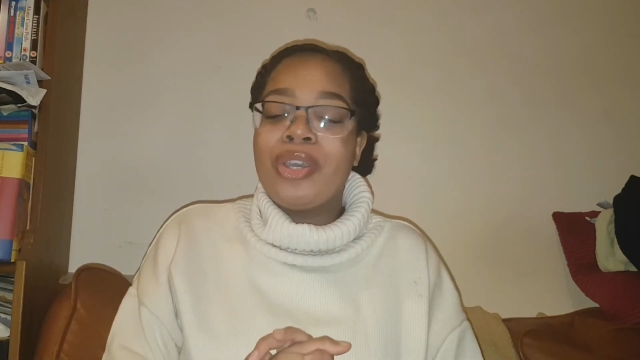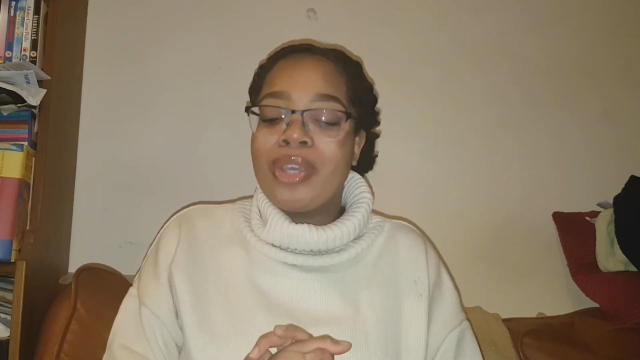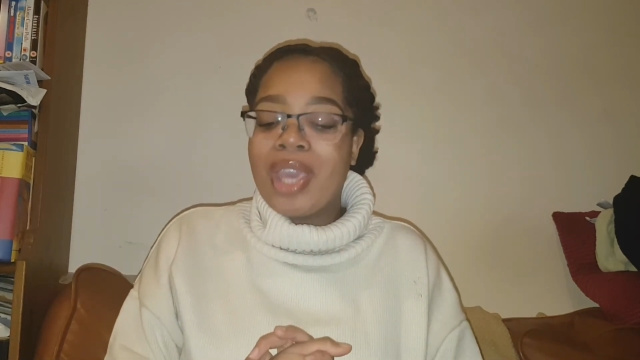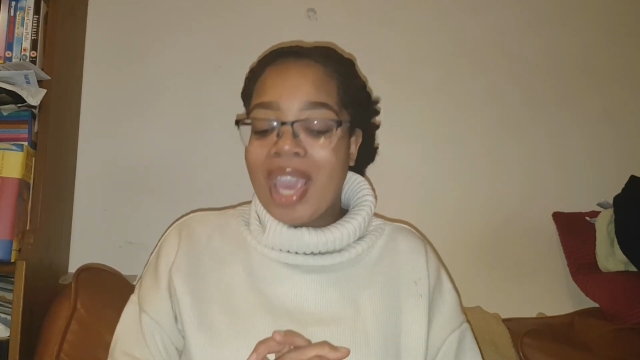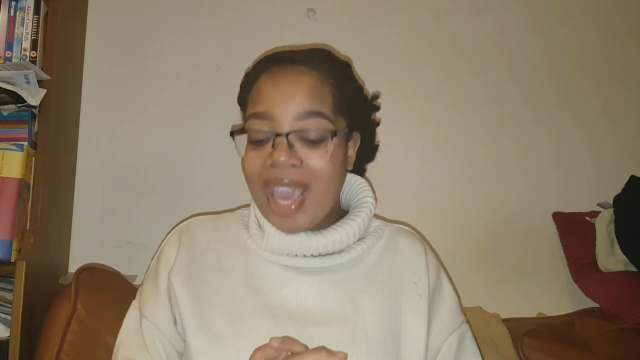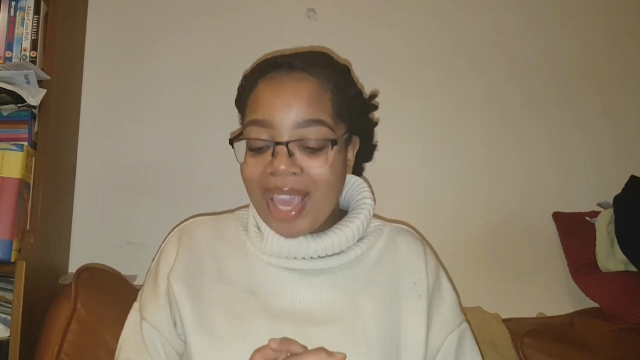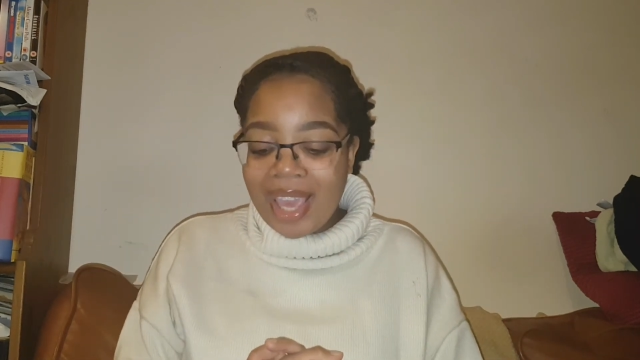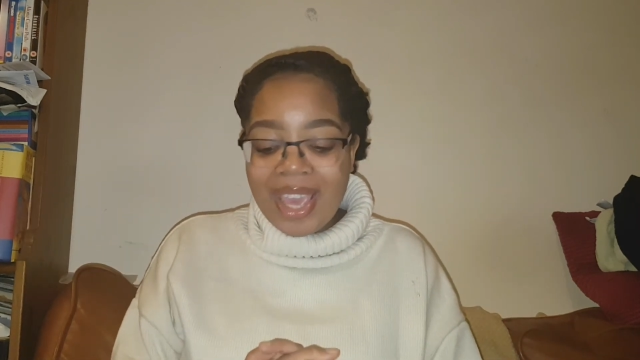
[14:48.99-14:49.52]

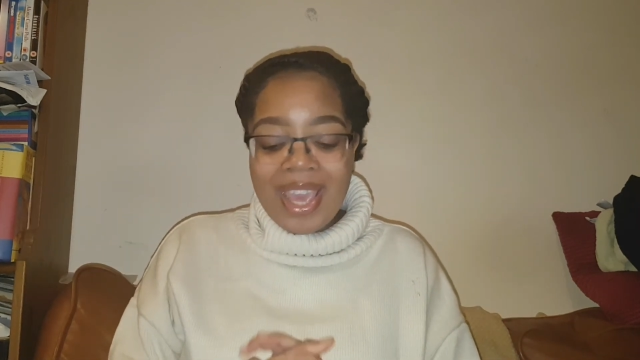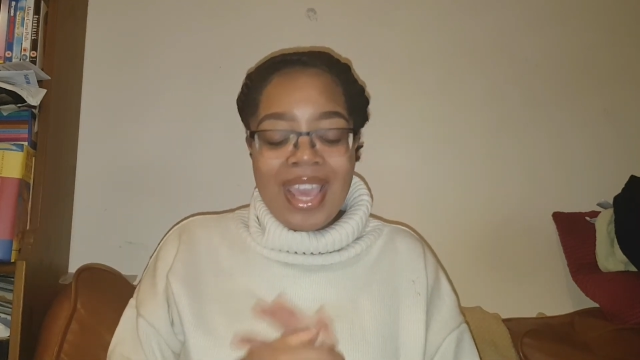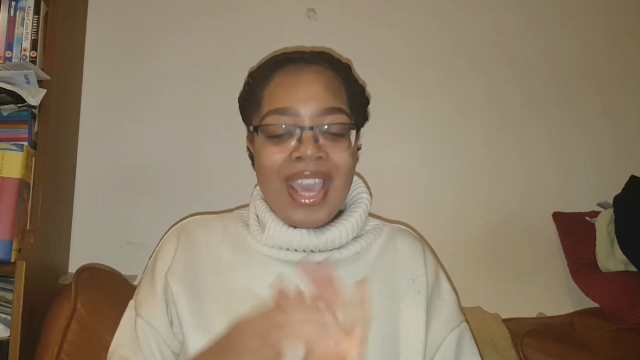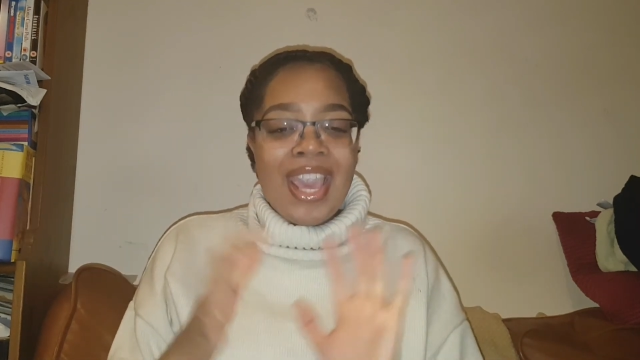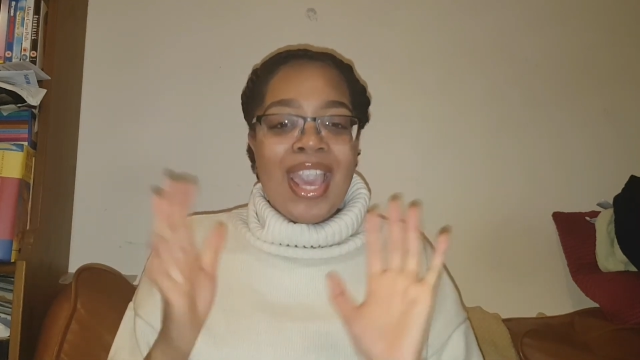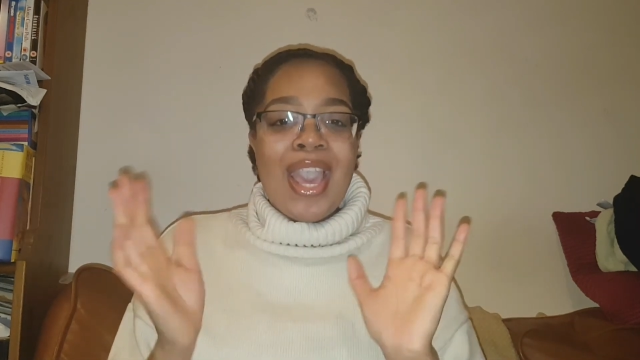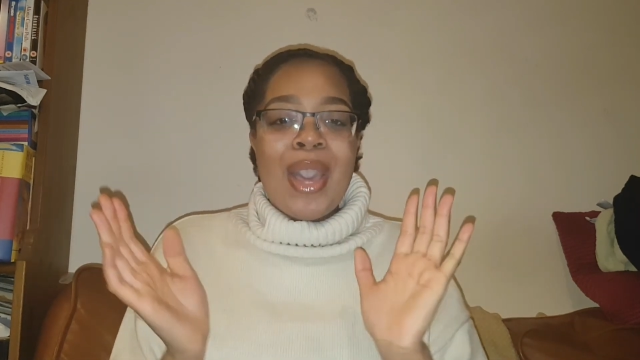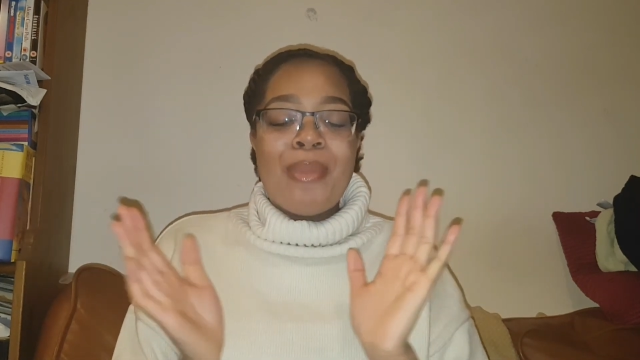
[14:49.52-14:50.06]
Okay,
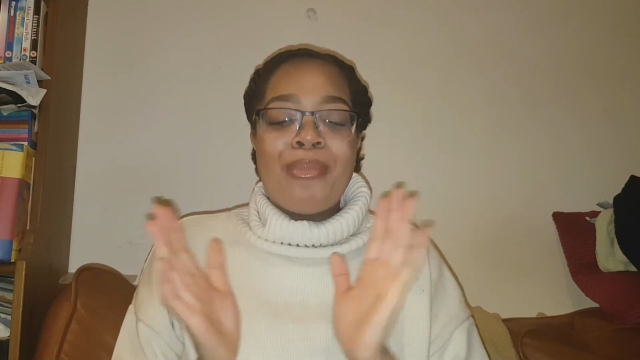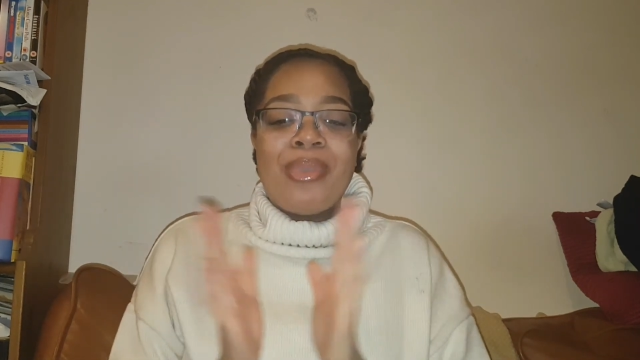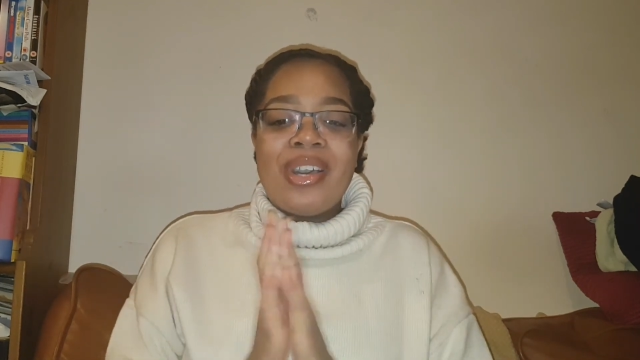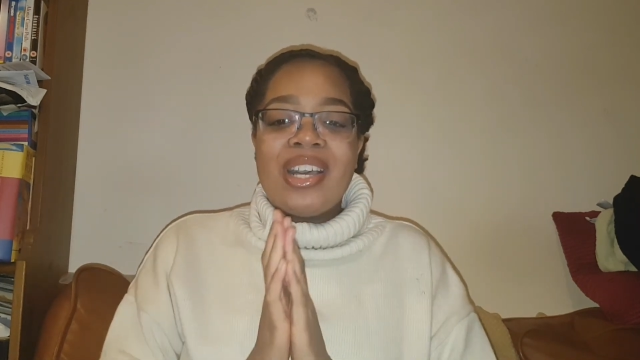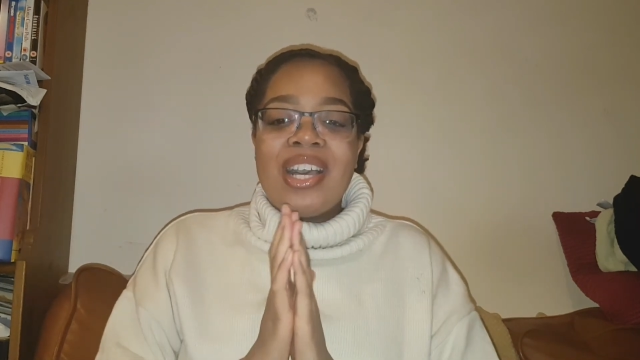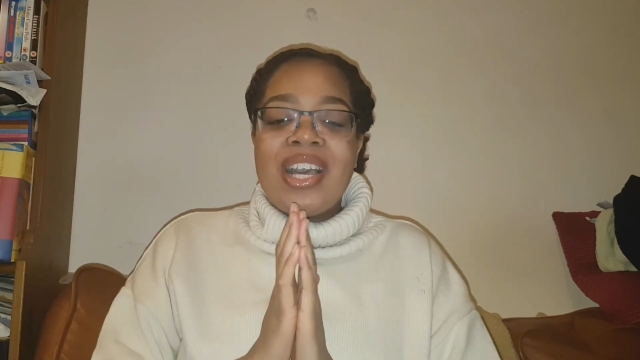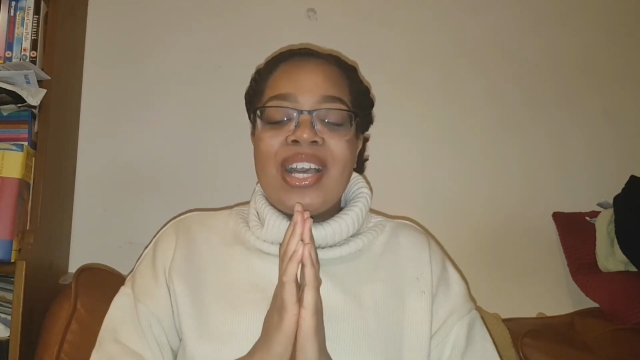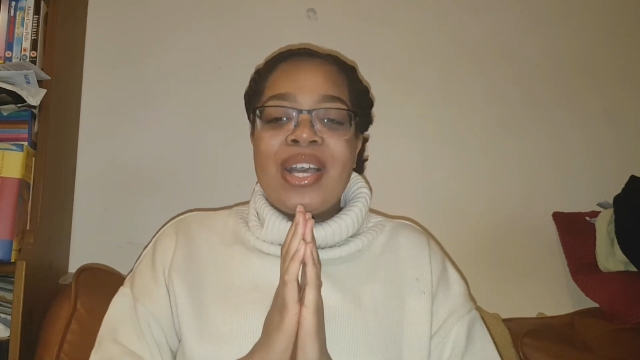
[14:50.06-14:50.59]

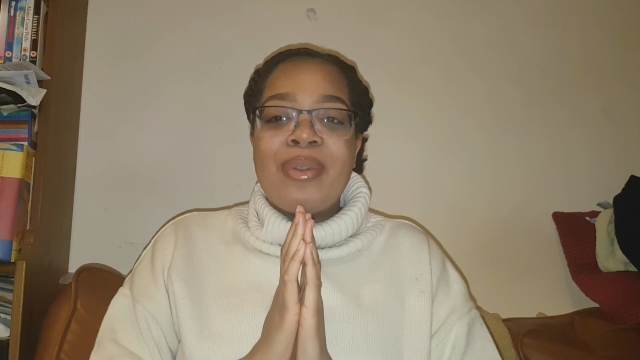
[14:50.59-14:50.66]
but